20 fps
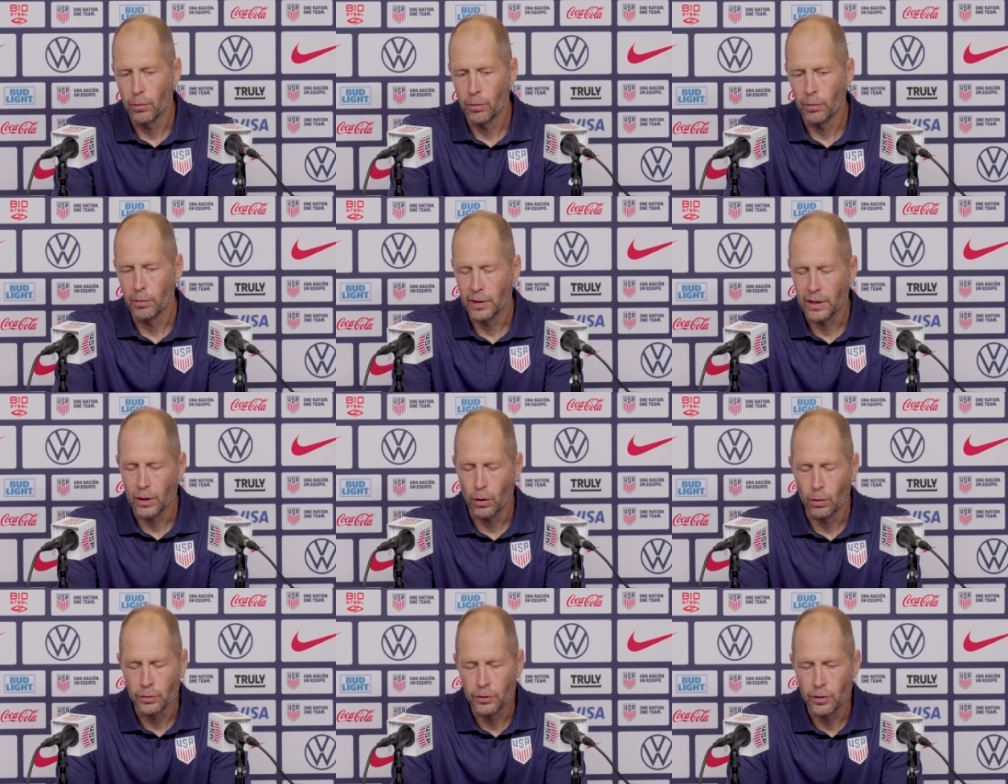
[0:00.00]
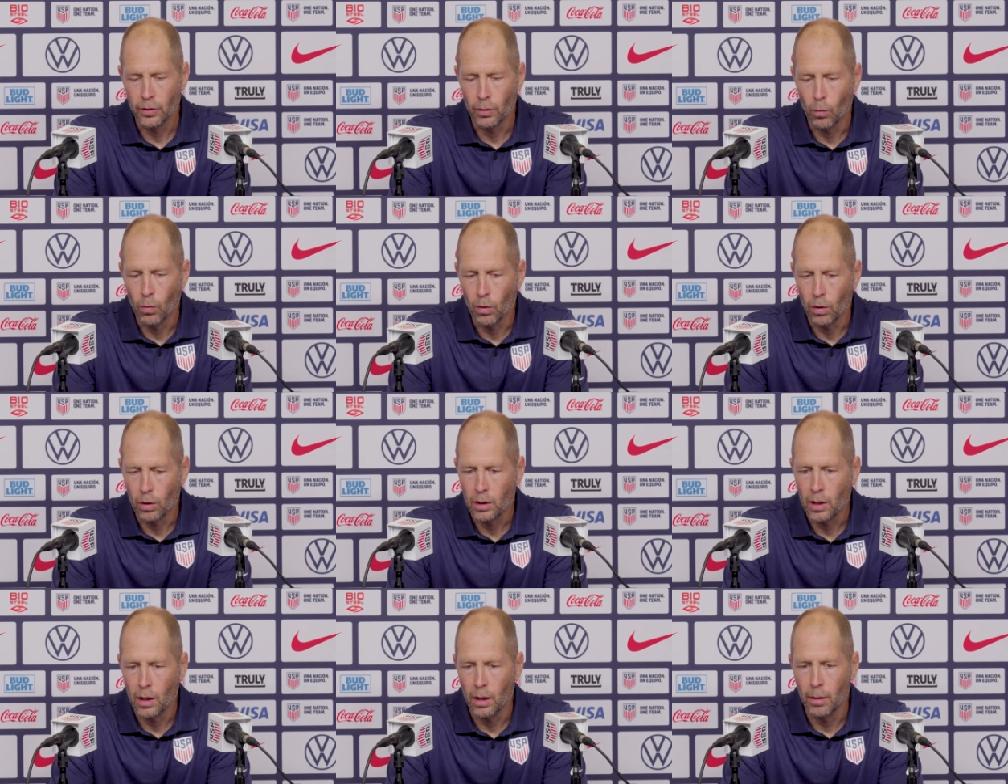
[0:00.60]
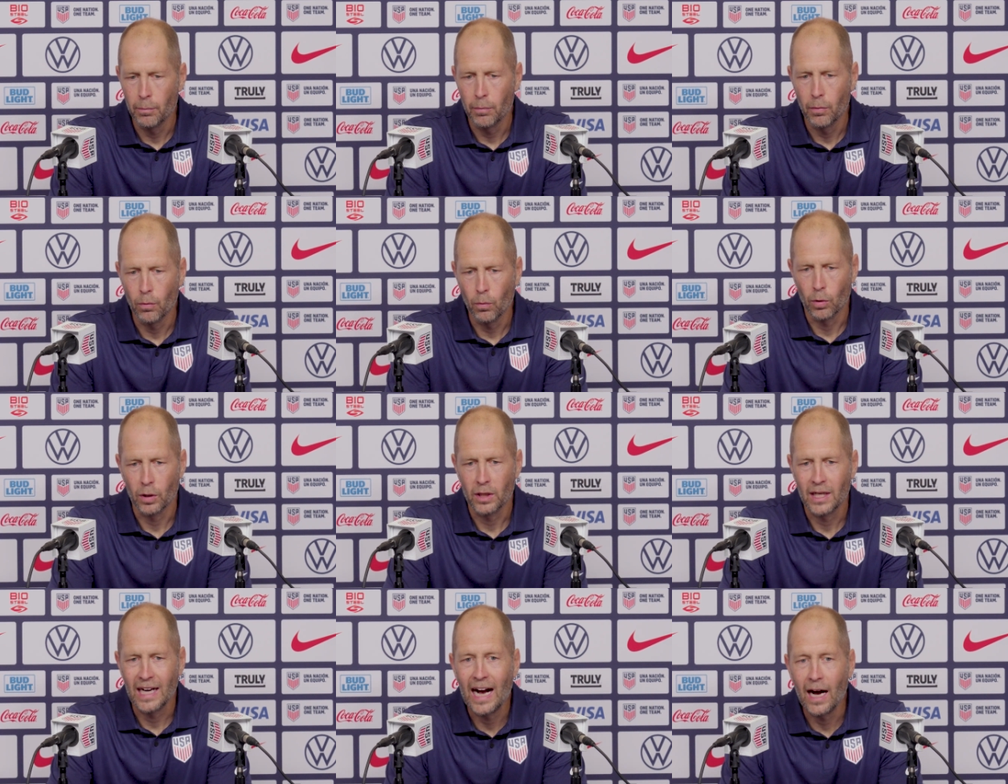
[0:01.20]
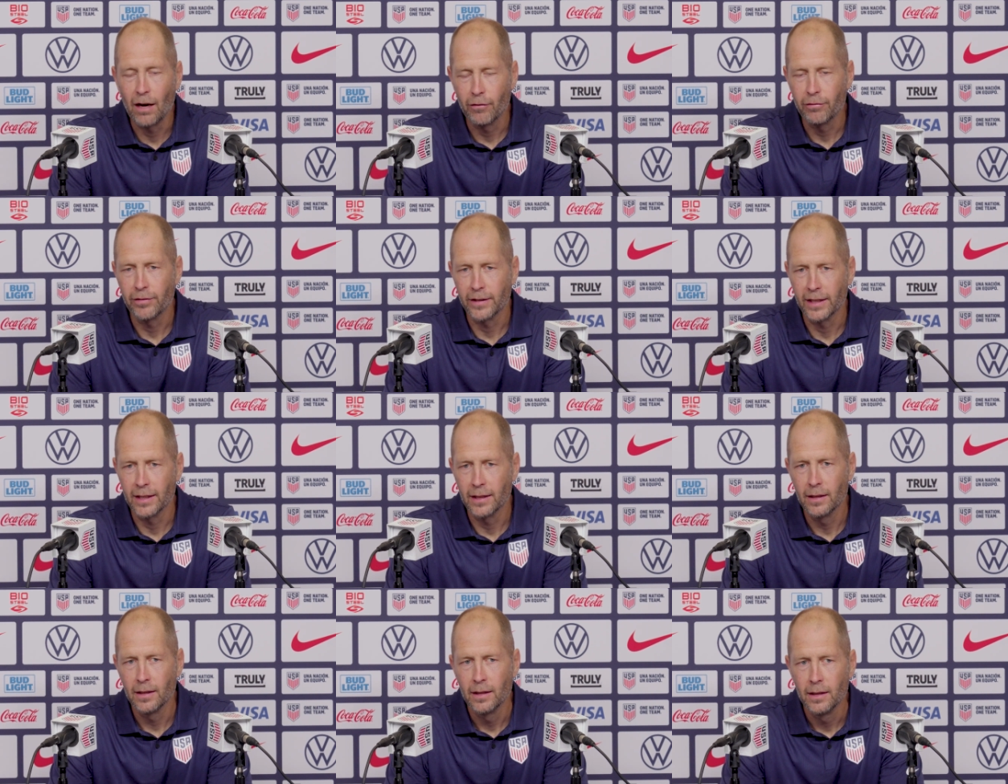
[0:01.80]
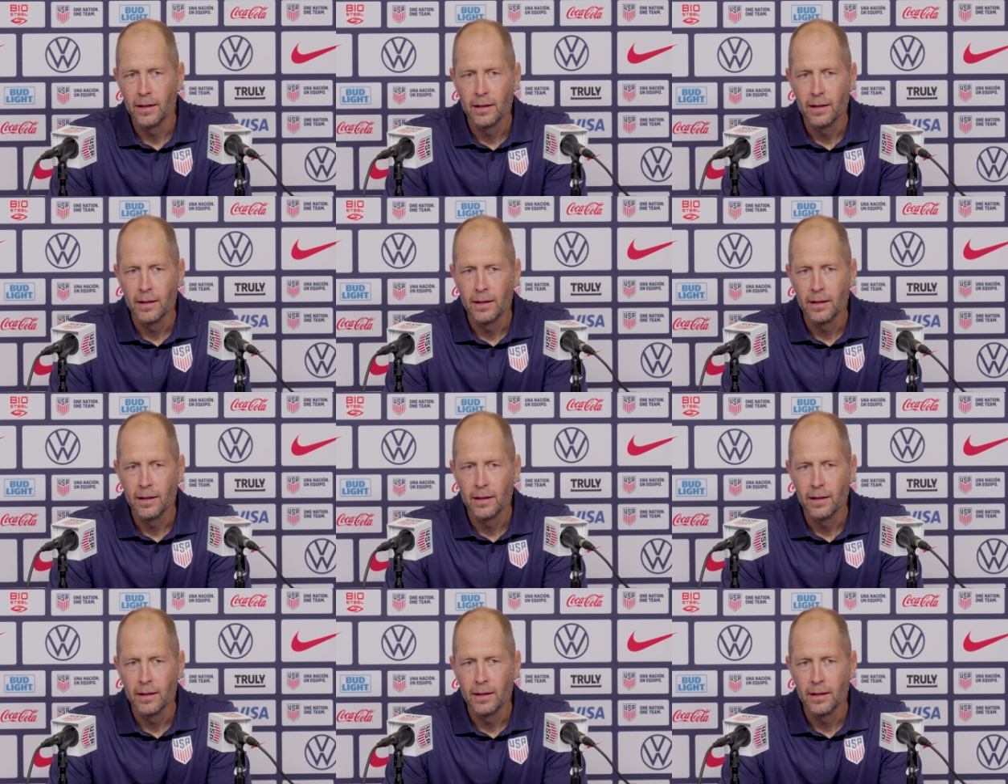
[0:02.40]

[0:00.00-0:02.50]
when we go into the World Cup, we're confident